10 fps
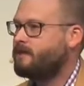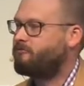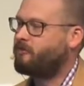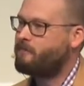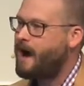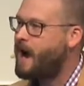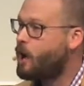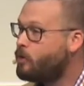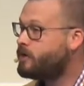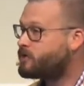from my
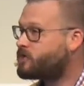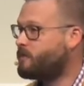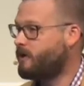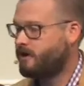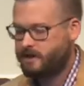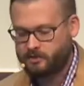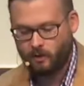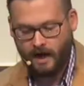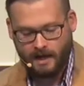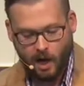own experience,
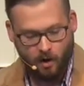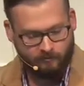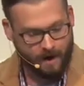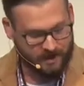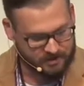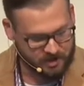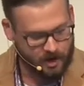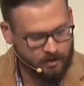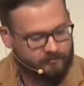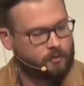what I know of
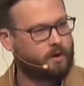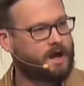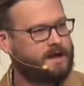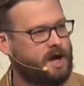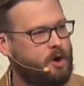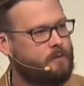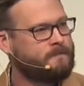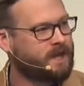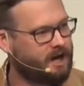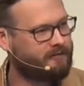myself and what I know
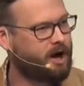of